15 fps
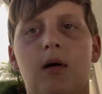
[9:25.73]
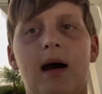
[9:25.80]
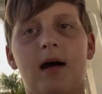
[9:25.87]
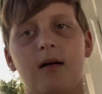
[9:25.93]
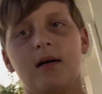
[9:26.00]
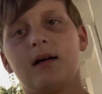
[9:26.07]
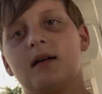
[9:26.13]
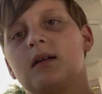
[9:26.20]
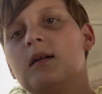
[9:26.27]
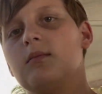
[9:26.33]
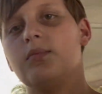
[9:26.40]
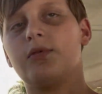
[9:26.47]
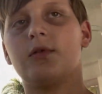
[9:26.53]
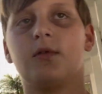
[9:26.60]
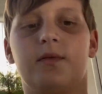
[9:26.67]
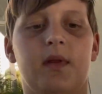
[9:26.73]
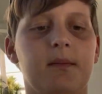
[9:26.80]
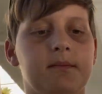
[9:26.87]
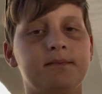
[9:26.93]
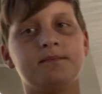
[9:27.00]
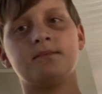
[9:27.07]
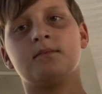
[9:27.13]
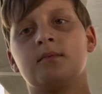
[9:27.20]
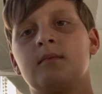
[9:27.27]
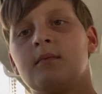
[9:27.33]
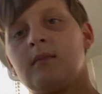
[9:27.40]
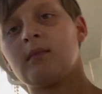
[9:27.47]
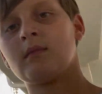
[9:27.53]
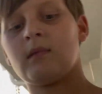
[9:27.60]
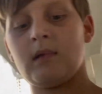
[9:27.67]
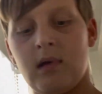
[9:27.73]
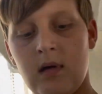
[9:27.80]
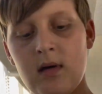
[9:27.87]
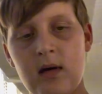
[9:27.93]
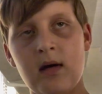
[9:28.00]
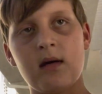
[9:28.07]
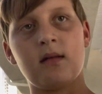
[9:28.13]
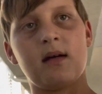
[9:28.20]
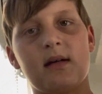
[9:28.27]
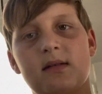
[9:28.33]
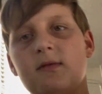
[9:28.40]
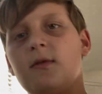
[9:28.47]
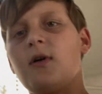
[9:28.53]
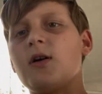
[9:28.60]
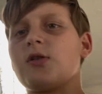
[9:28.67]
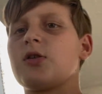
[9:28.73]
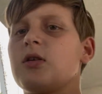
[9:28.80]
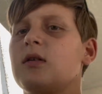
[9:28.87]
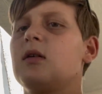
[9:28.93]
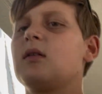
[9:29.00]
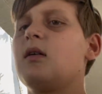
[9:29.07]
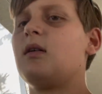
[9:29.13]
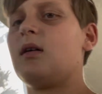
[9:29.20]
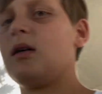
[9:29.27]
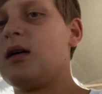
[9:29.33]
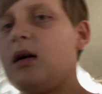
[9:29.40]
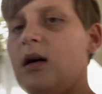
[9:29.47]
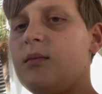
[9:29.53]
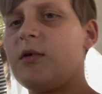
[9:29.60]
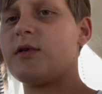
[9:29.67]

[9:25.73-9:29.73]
how I can improve them. Thanks for watching. I'm